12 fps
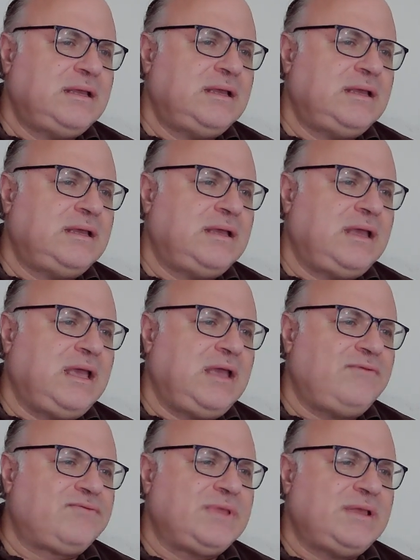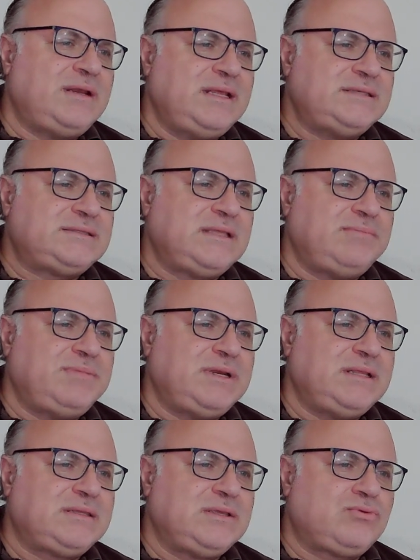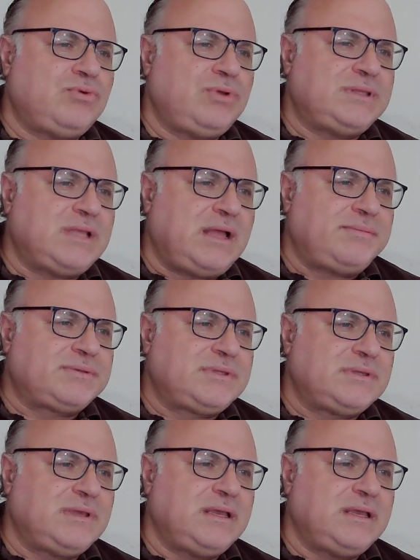have the least ability to adapt